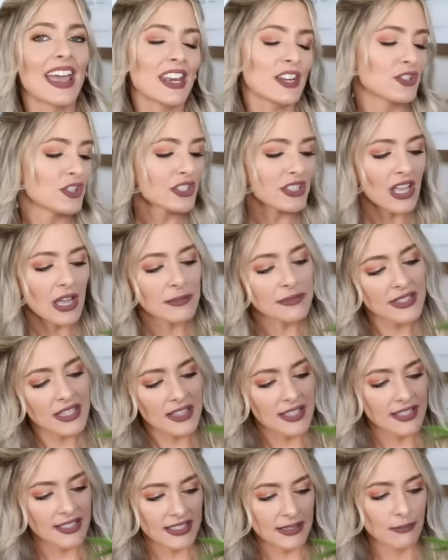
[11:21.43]
and it just comes in
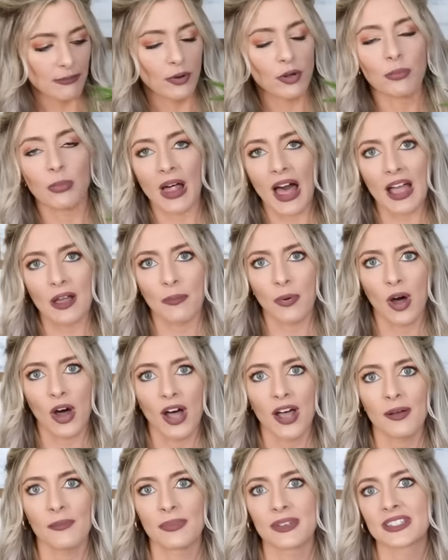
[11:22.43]
this simple black
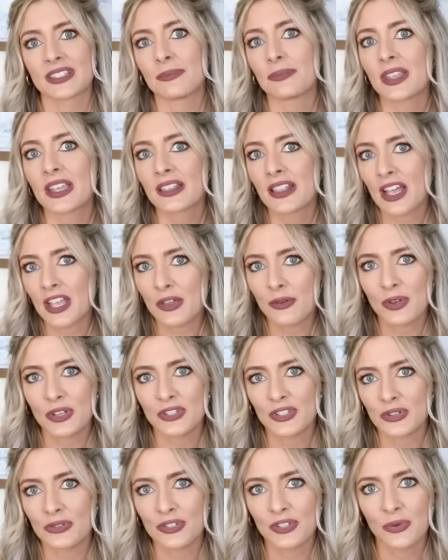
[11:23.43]
pot, but something that you can
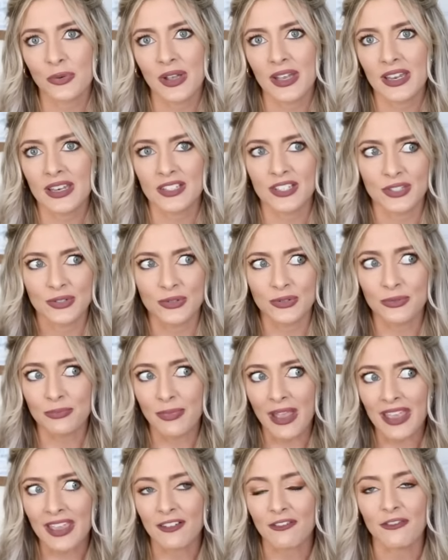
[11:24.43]
do to it to
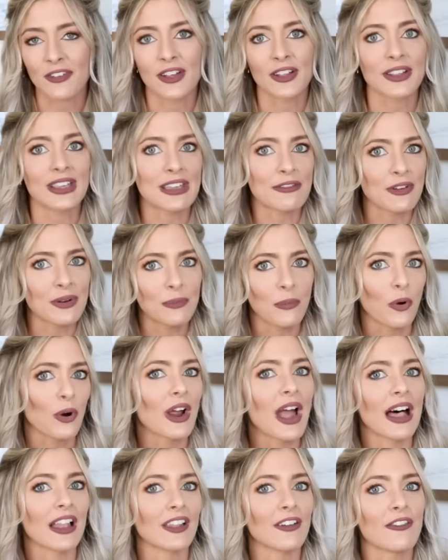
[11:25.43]
make it feel even more
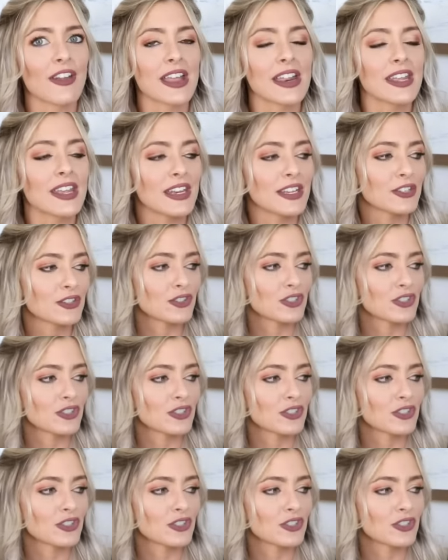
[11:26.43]
elevated is